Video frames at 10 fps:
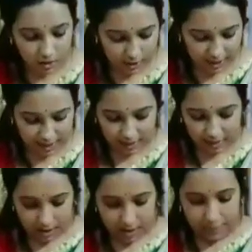okay
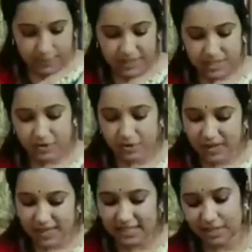please
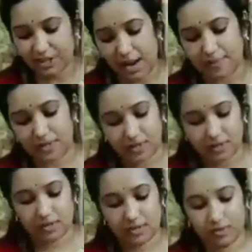read the chapter
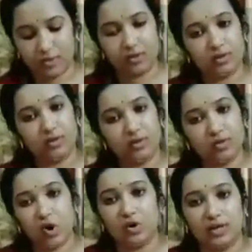
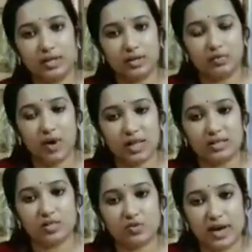thoroughly
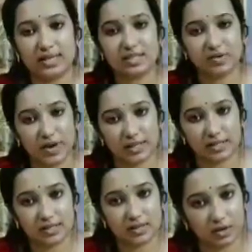once twice
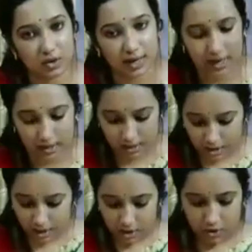thrice okay
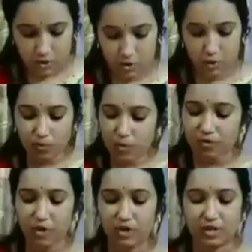so no
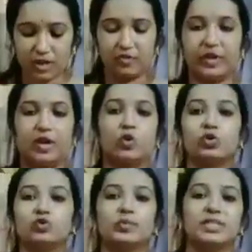more for today we are
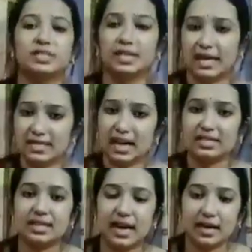going to meet in the next
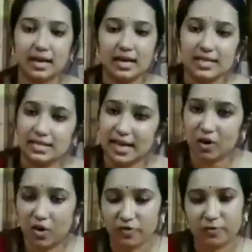class again stay
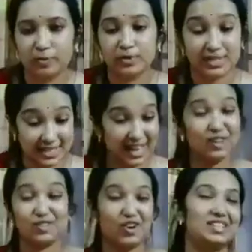home stay
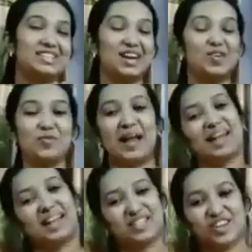sorry stay home
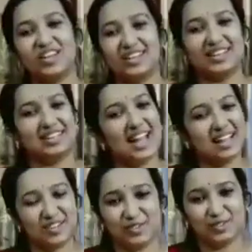and enjoy learning
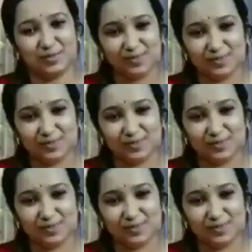thank you